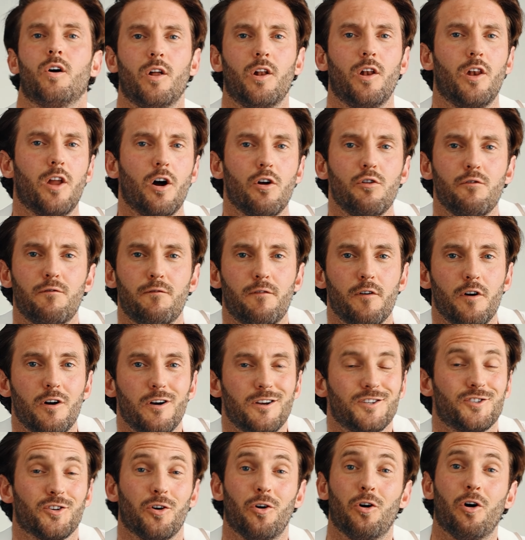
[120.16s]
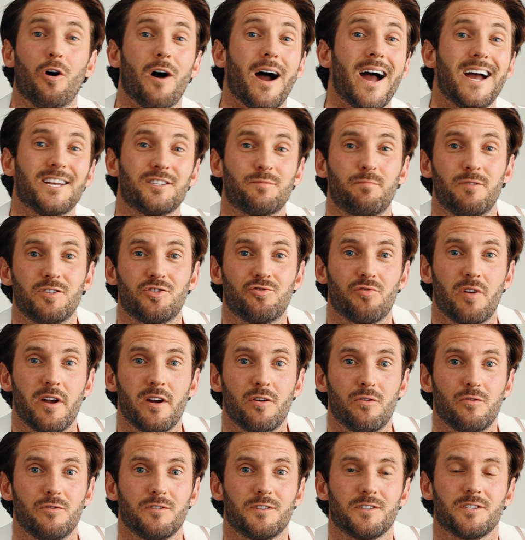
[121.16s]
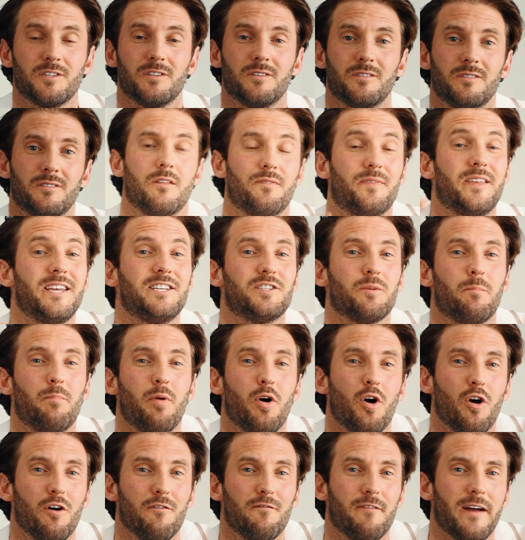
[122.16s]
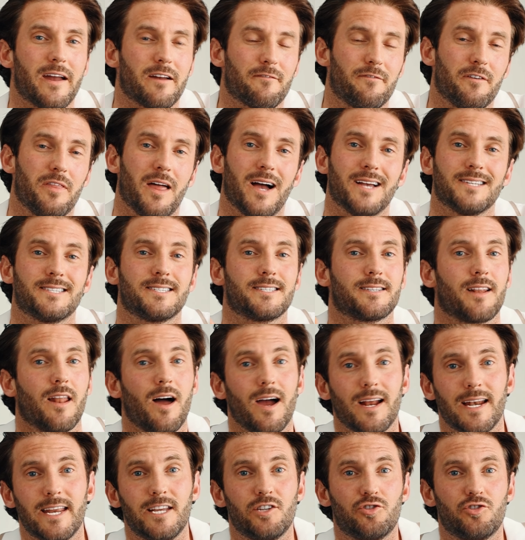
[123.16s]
Loafers or espadrilles. These are perfect for that slightly